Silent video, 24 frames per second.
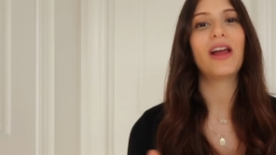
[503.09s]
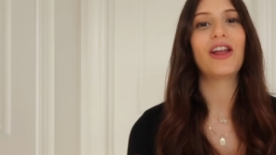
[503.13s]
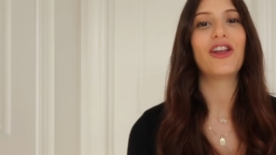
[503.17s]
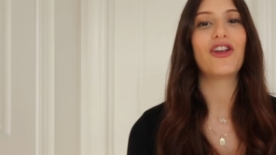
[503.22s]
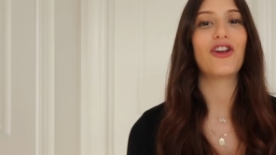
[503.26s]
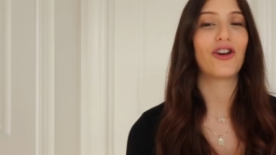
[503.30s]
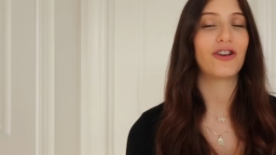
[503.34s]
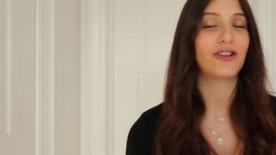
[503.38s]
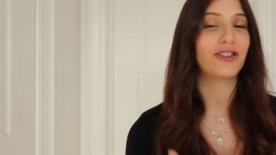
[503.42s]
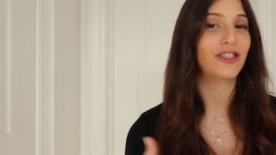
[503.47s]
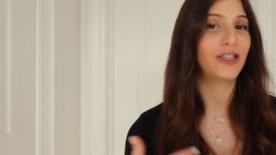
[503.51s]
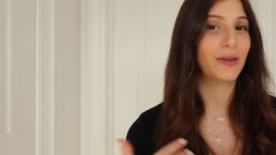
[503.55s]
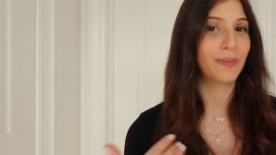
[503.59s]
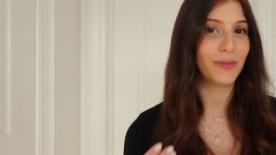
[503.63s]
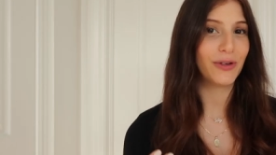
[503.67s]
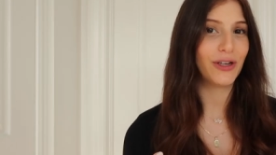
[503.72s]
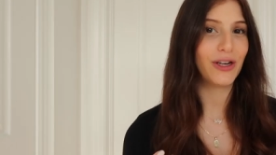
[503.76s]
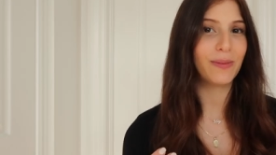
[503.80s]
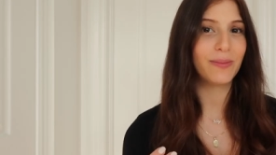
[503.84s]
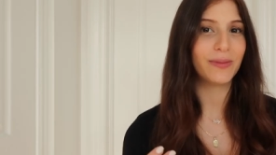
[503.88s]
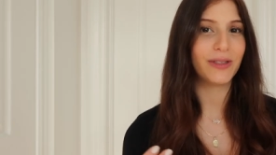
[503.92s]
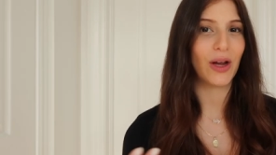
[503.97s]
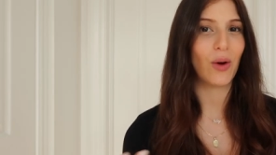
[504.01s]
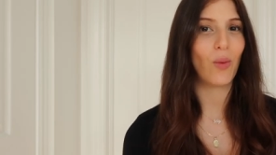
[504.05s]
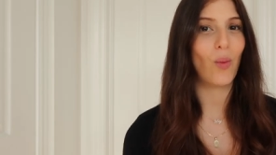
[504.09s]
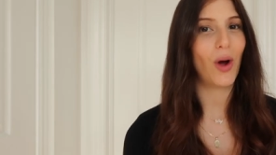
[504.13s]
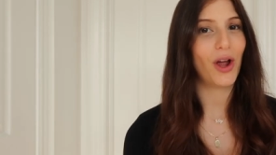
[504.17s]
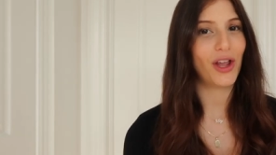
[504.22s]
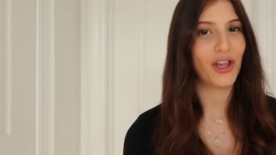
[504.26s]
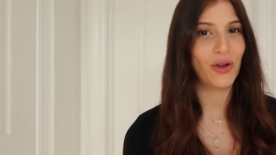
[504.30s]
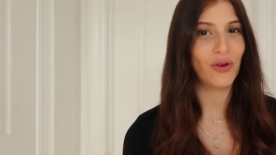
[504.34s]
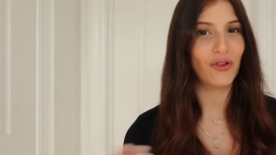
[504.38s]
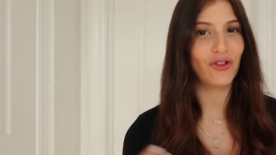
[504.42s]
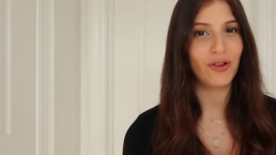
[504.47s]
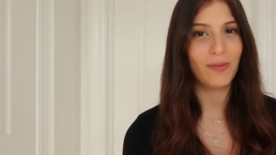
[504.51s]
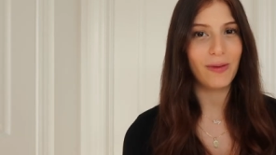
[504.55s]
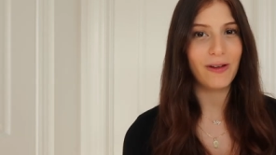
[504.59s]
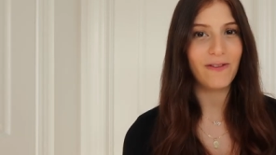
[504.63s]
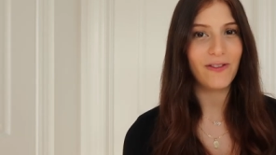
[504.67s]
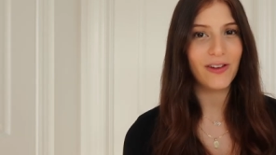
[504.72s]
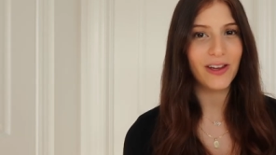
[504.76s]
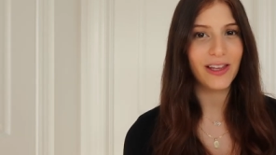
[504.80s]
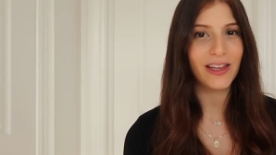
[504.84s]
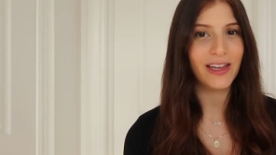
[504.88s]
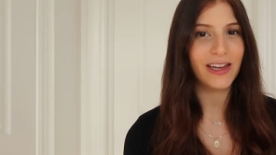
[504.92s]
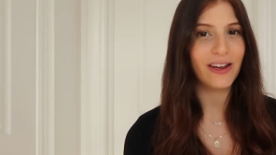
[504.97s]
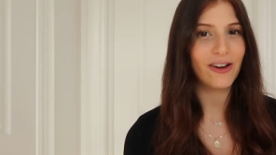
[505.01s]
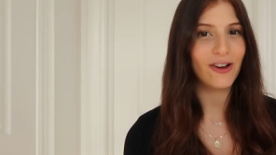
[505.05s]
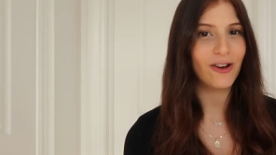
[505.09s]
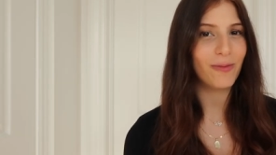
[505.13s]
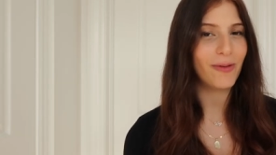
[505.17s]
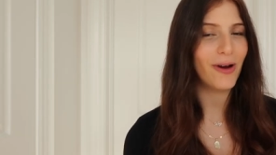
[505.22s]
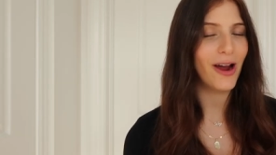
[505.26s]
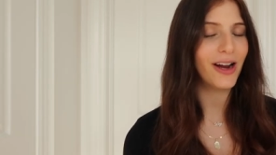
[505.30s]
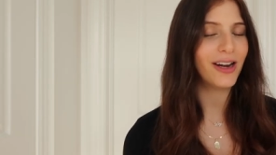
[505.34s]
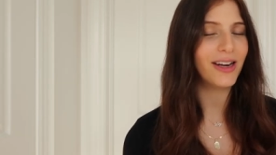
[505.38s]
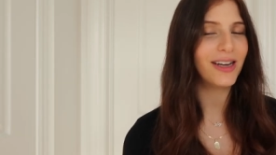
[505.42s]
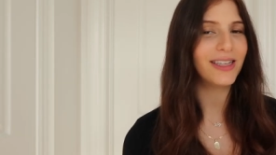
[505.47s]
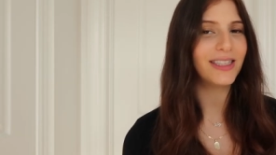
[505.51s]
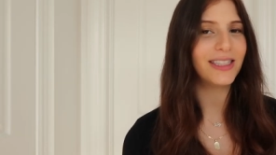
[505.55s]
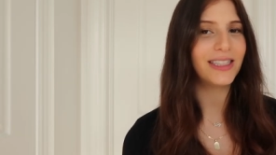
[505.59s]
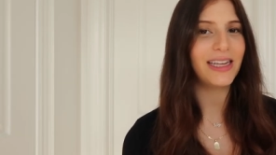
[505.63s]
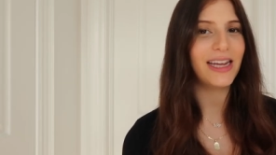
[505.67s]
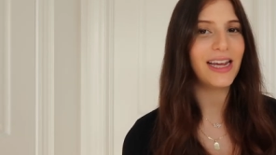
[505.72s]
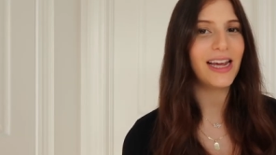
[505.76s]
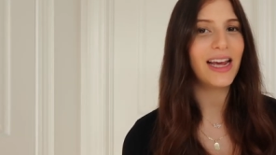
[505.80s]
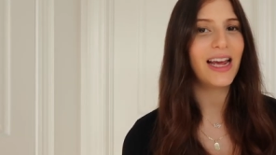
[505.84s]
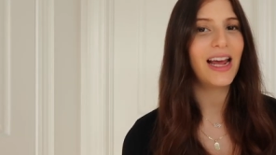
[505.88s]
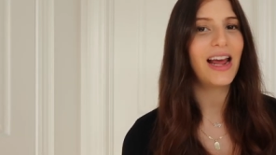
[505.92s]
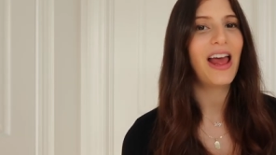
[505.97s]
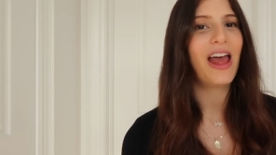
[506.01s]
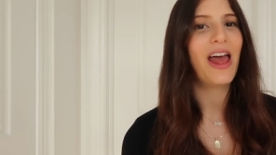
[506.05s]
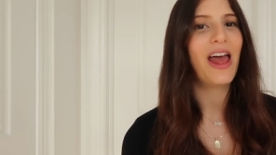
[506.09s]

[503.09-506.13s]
your symptoms, like what you should be feeling in your pregnancy.